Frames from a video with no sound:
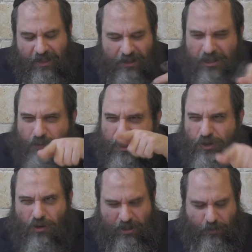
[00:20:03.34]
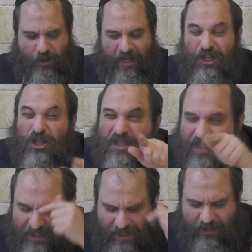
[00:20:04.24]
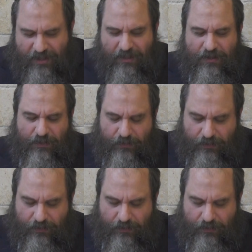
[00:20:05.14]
Doesn't withdraw it really, He just conceals it.